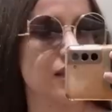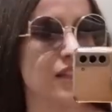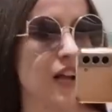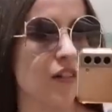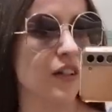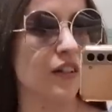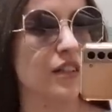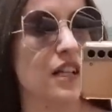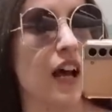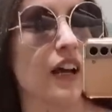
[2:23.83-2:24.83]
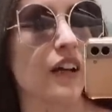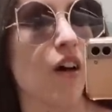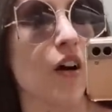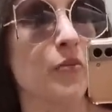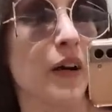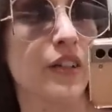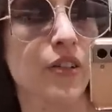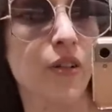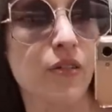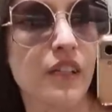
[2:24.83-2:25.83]
because my reunion, my high
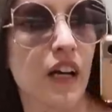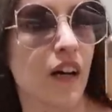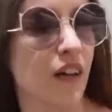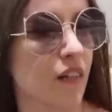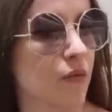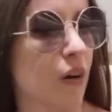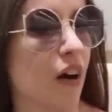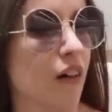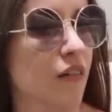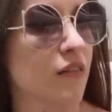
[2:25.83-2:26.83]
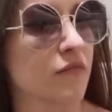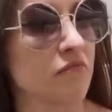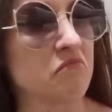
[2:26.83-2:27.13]
school reunion is coming up as